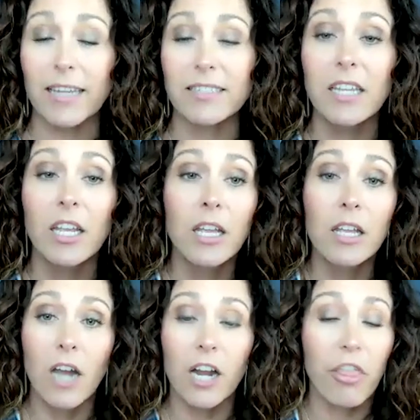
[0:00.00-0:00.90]
that's
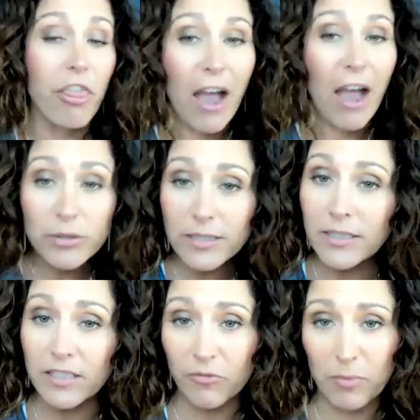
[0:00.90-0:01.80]
got
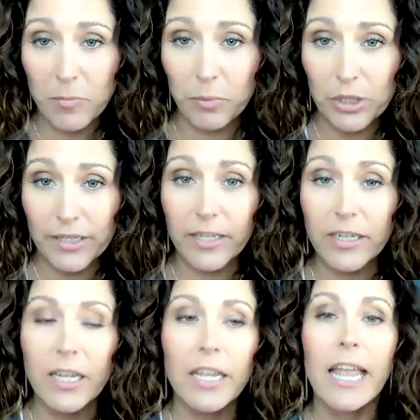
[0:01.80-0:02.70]
thousands of people in it,
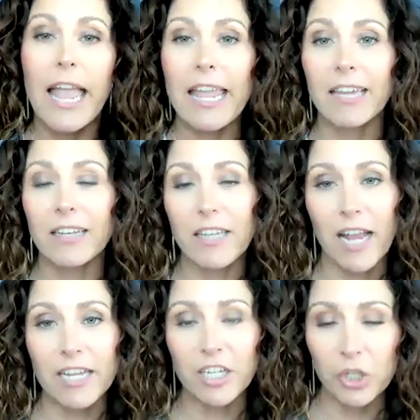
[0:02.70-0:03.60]
and that
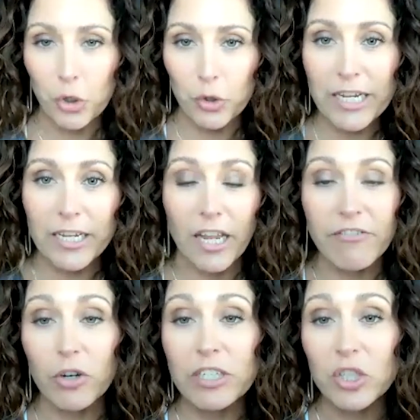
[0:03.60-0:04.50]
I can create a
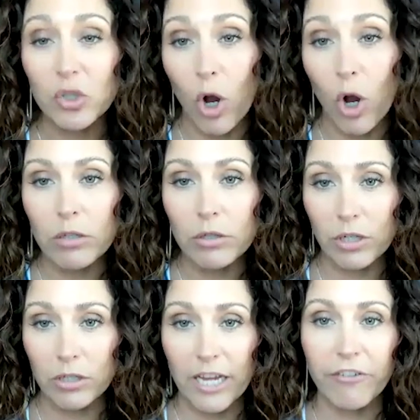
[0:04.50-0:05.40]
very strong
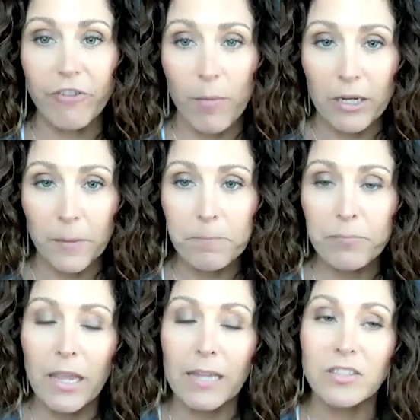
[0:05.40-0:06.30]
lookalike from it.
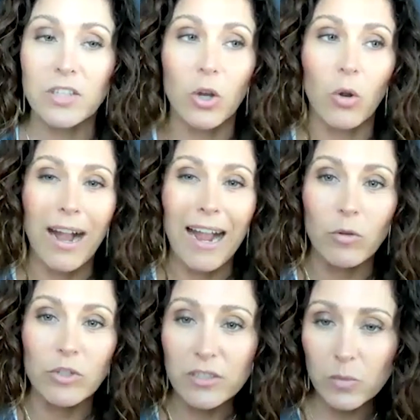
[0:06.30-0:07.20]
And so
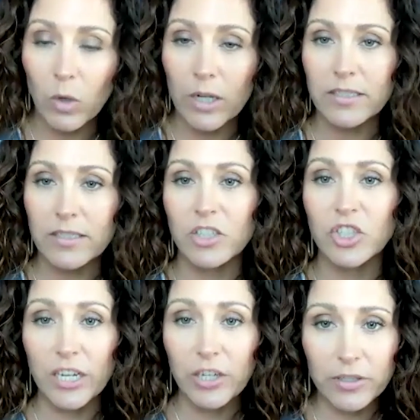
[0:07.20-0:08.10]
I just want to
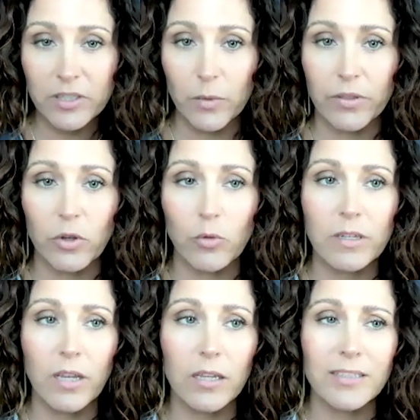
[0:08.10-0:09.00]
share this with you,
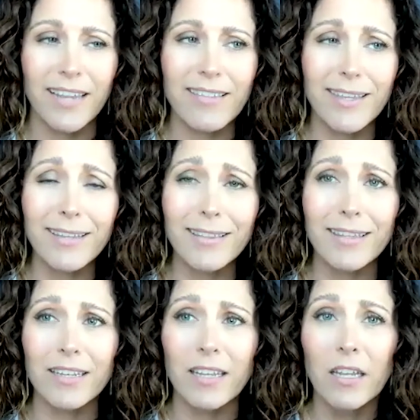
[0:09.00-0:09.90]
because I think
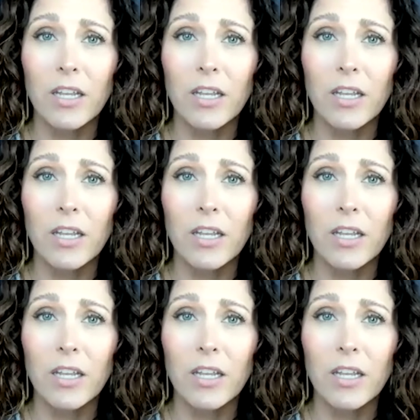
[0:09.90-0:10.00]
that